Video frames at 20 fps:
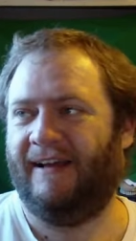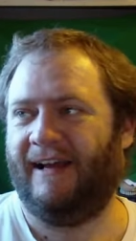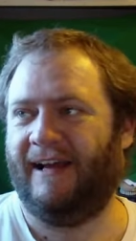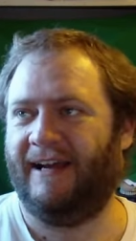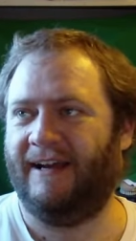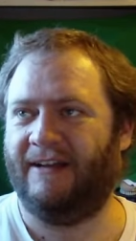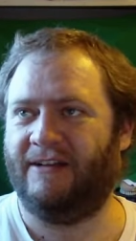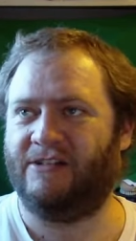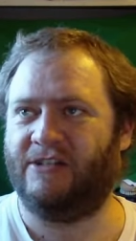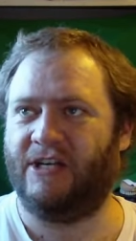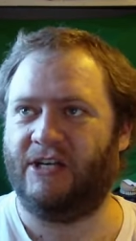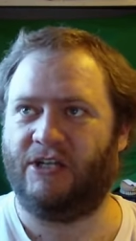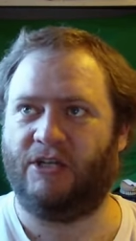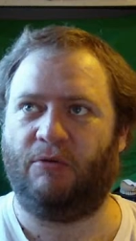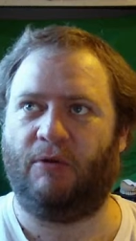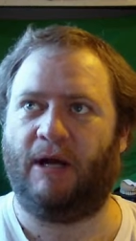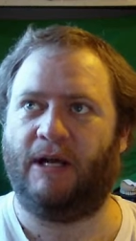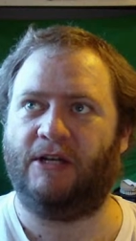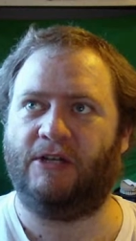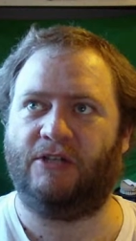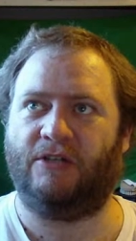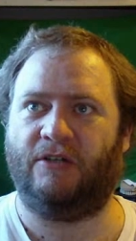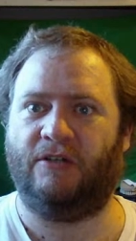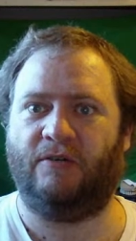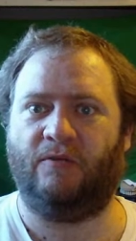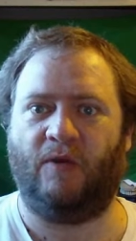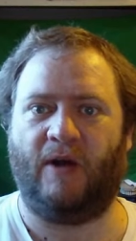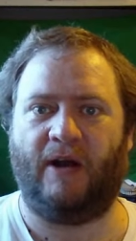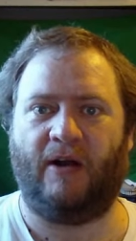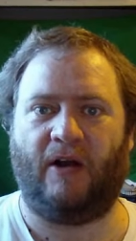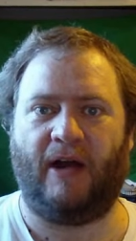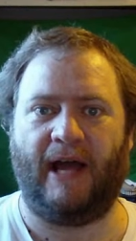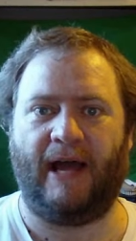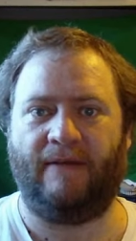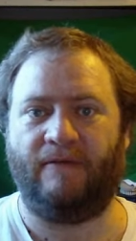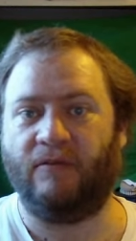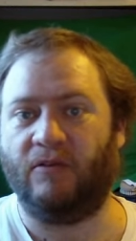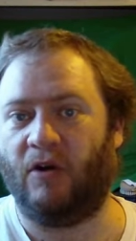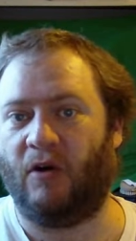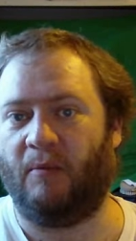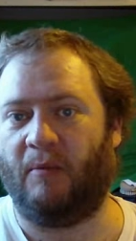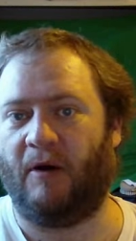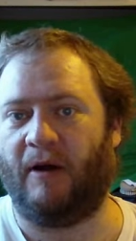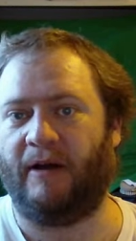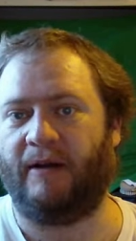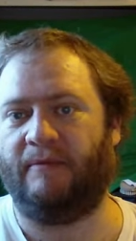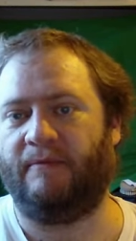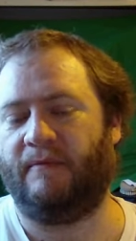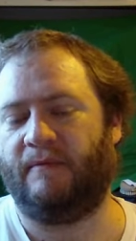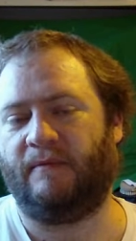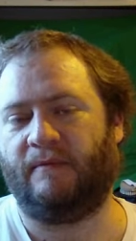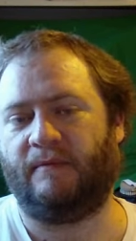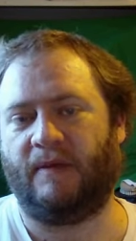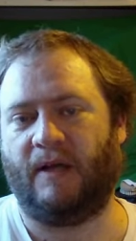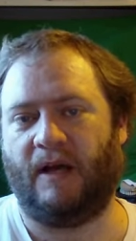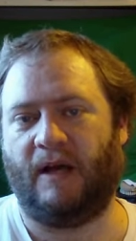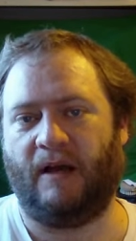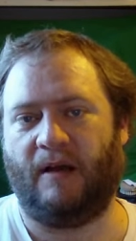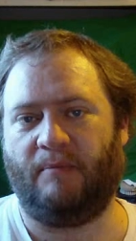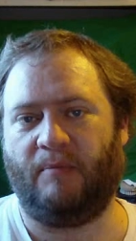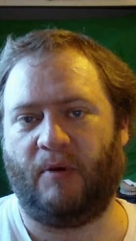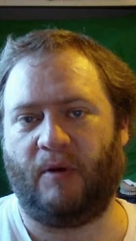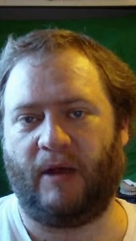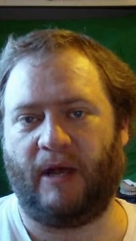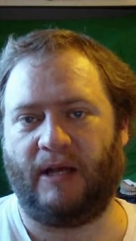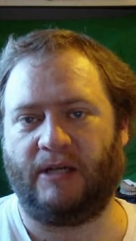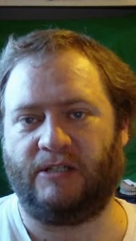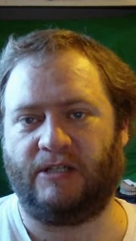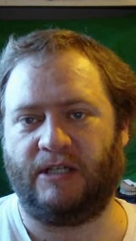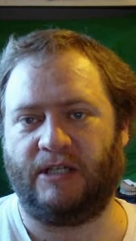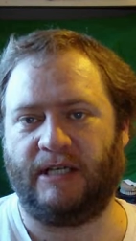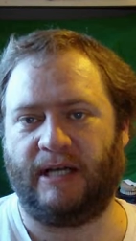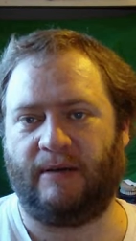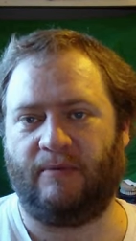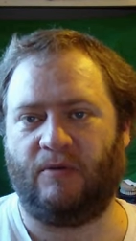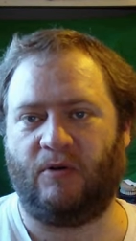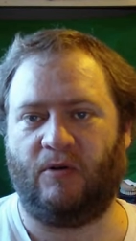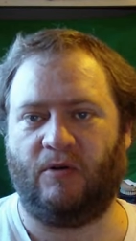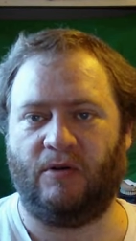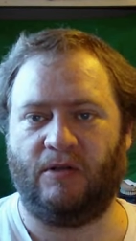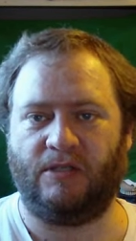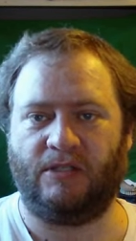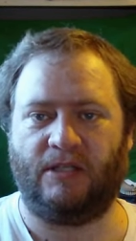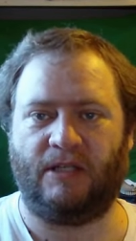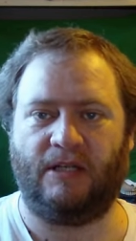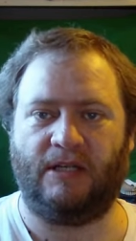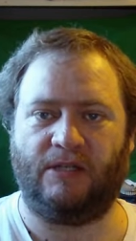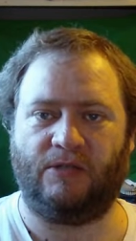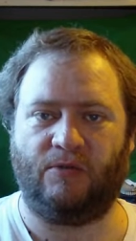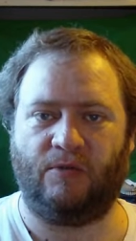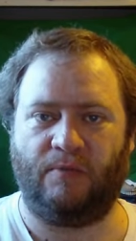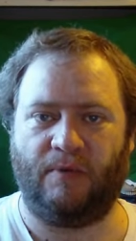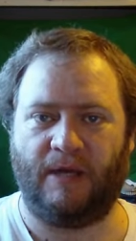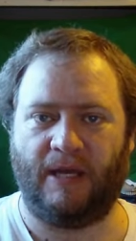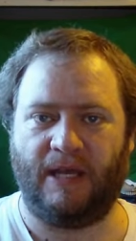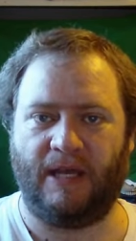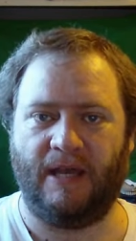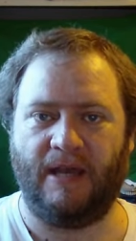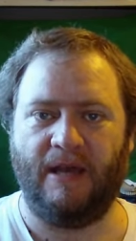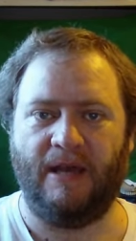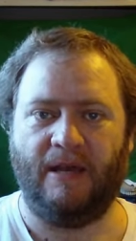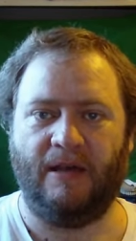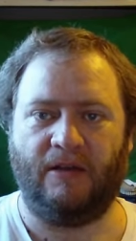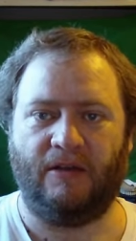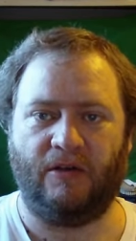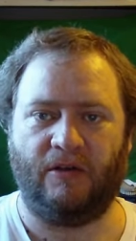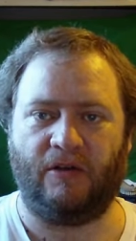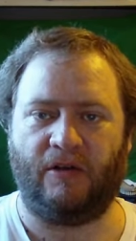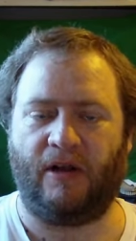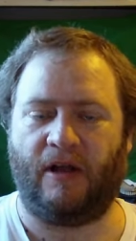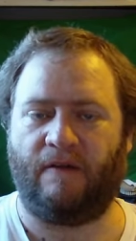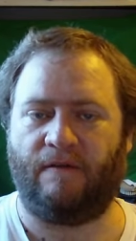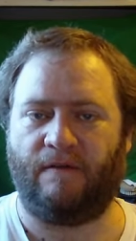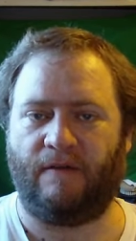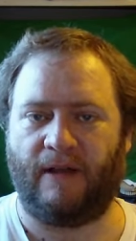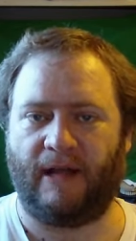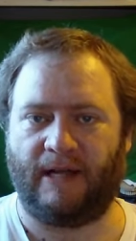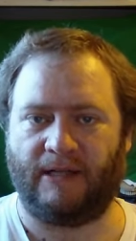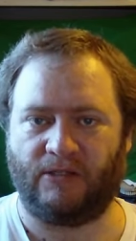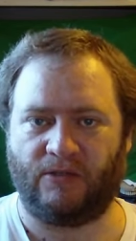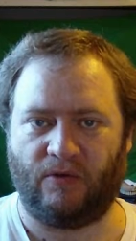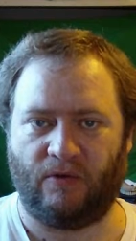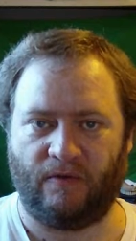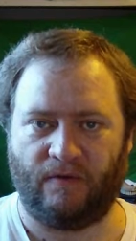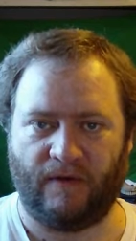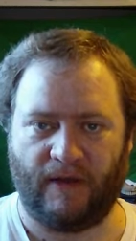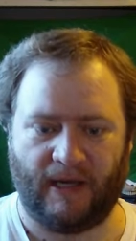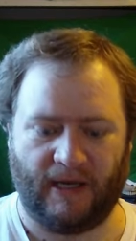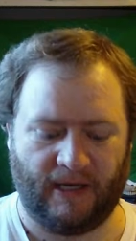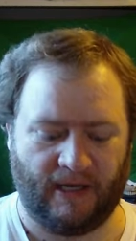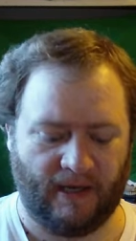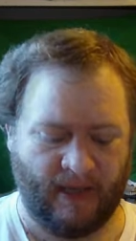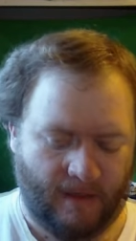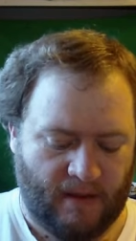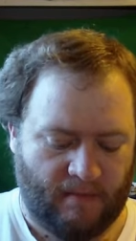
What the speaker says: in a situation where I haven't got my Pocket HD camcorders, then this will be good enough for that sort of thing.